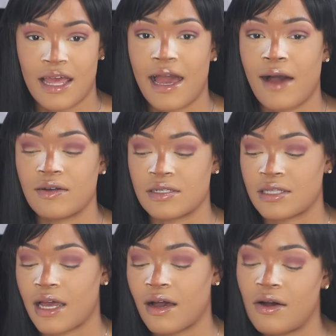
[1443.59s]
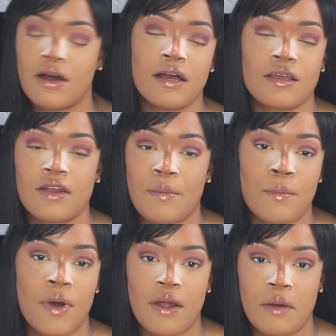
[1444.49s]
Like, I was just like, oh, you know, I'm
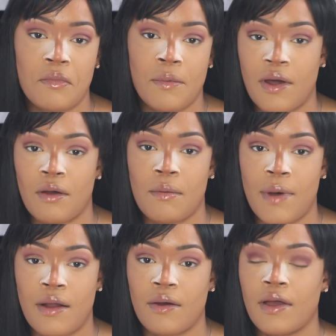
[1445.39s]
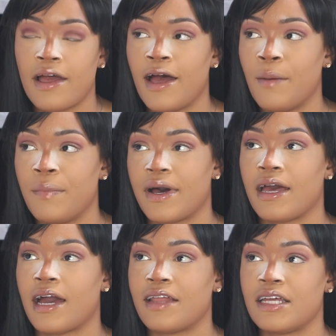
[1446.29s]
a model.
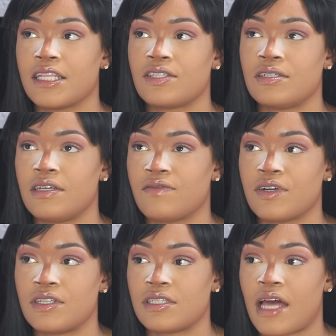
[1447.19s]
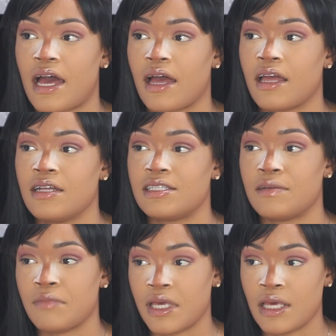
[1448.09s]
But I think there's a difference that, to
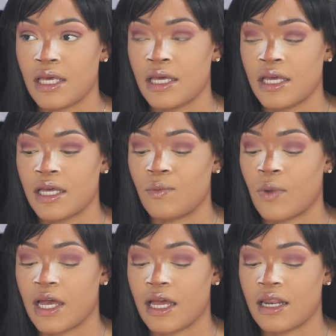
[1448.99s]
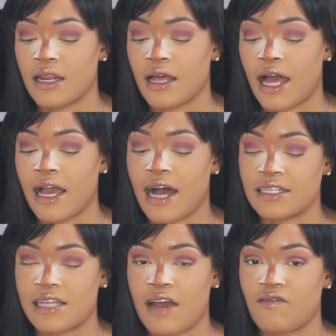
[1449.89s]
me, when I got
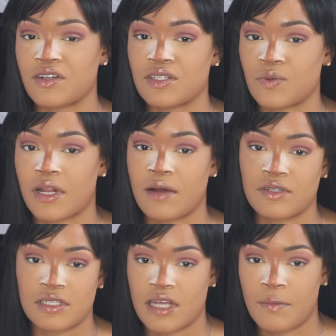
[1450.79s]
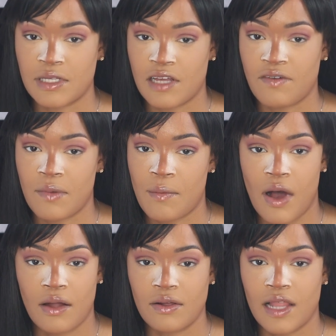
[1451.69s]
signed versus what I was just telling myself I'm a
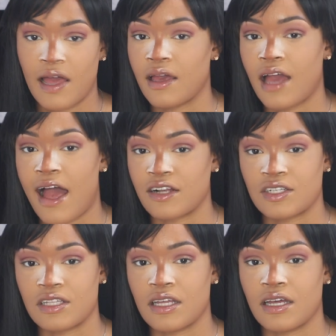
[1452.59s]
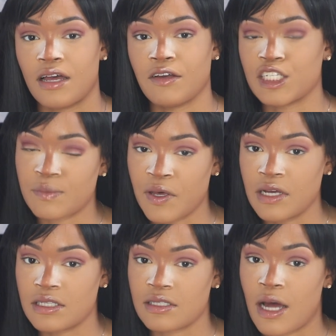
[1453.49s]
model. Like, actually the
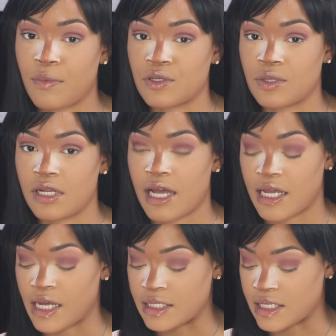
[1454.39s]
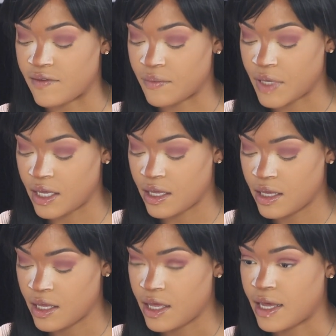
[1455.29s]
experience of the opportunity that he has given me
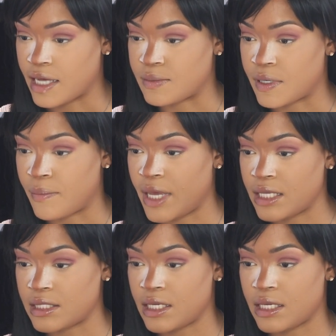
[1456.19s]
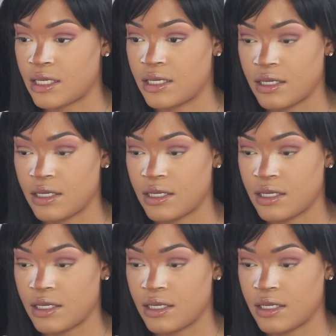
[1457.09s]
has been amazing.